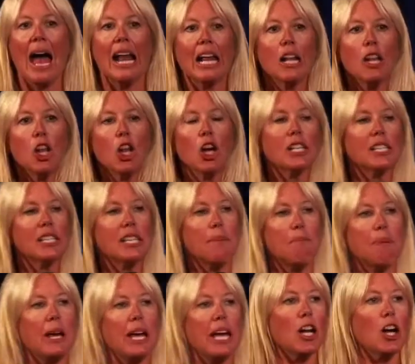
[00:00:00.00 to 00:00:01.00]
And he looks
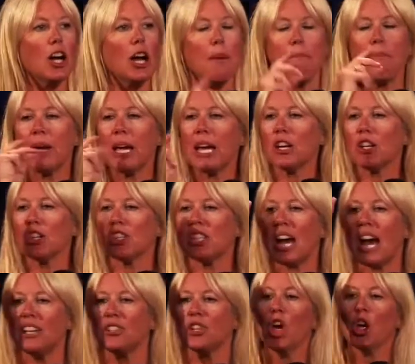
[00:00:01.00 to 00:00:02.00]
at Peter, and Peter
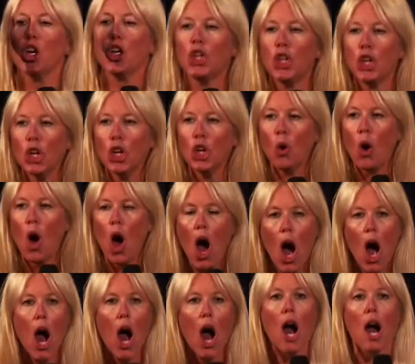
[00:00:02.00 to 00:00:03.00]
says, you
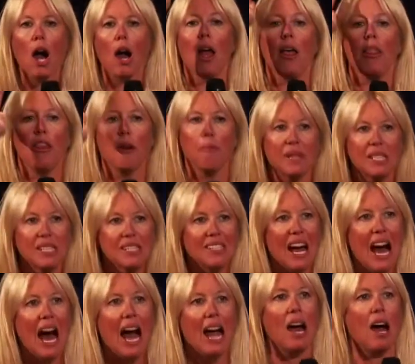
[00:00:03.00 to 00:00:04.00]
are the
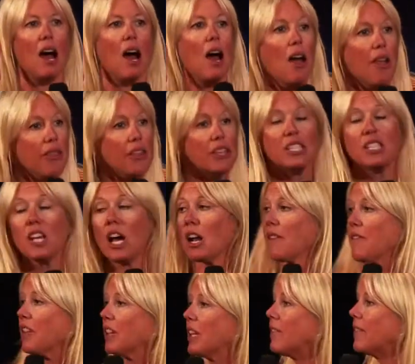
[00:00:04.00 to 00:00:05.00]
Messiah, the
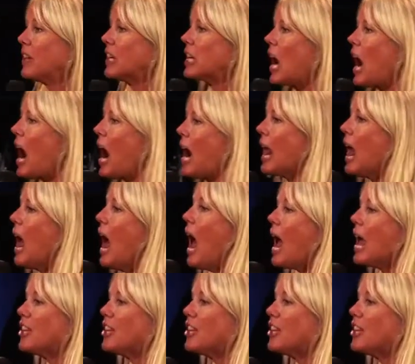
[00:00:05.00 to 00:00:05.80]
Son of the living God.